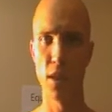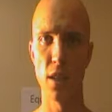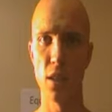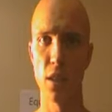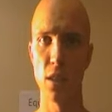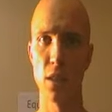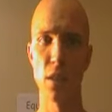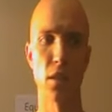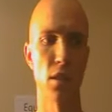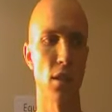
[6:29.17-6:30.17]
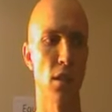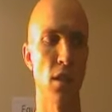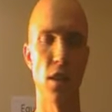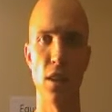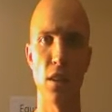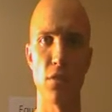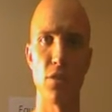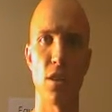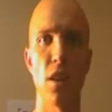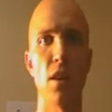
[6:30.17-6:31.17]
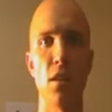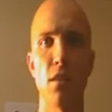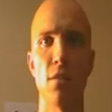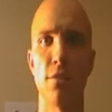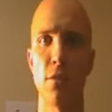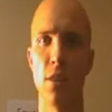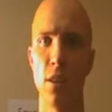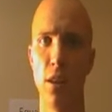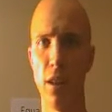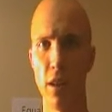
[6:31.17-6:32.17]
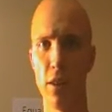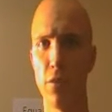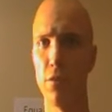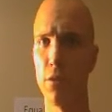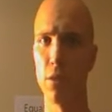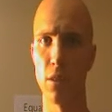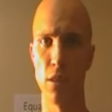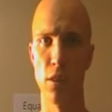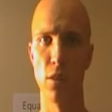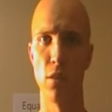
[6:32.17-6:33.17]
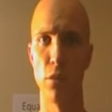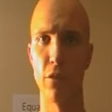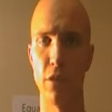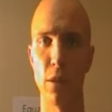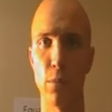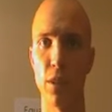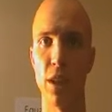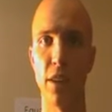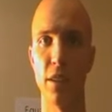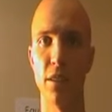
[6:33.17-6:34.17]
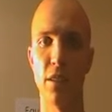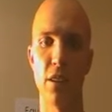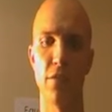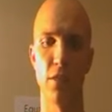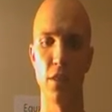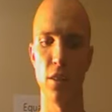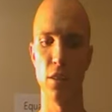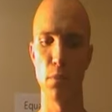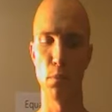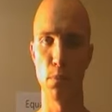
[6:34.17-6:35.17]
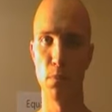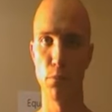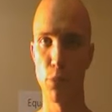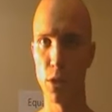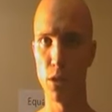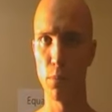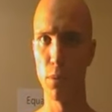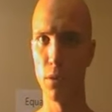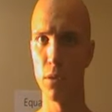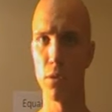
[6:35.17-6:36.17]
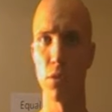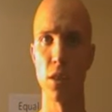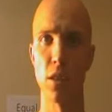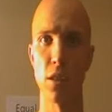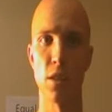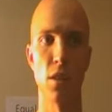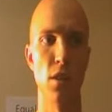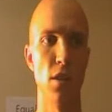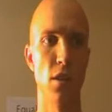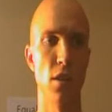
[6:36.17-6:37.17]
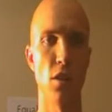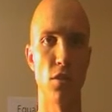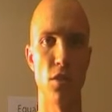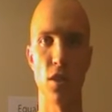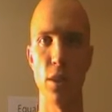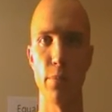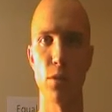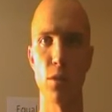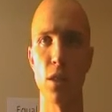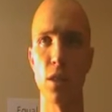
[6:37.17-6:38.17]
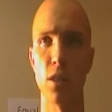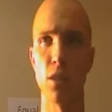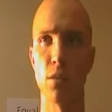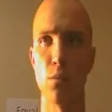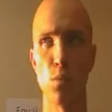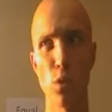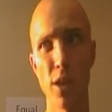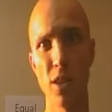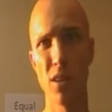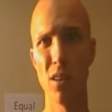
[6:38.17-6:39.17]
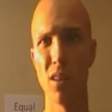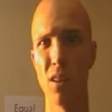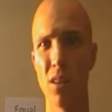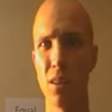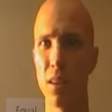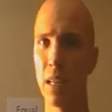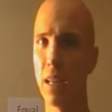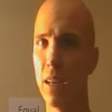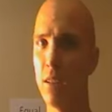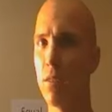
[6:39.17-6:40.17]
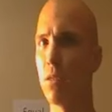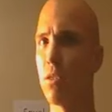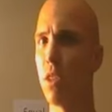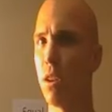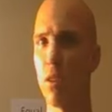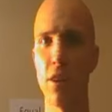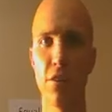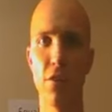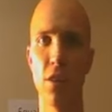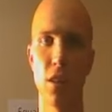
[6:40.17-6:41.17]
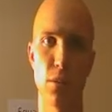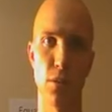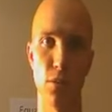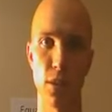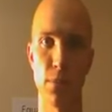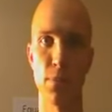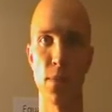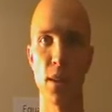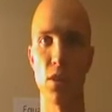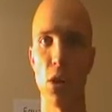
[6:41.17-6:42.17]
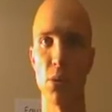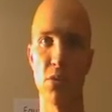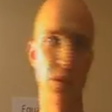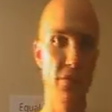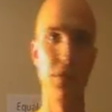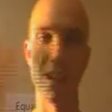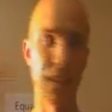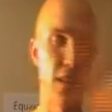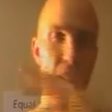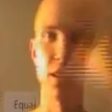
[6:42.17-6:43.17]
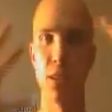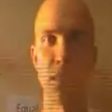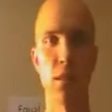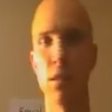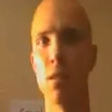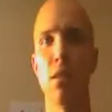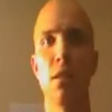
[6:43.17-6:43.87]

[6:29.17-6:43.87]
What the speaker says: speaking and getting understanding of life and all of that, but I didn't have any principles or any concepts or any real clear understanding on anything they were doing. So I was very vaguely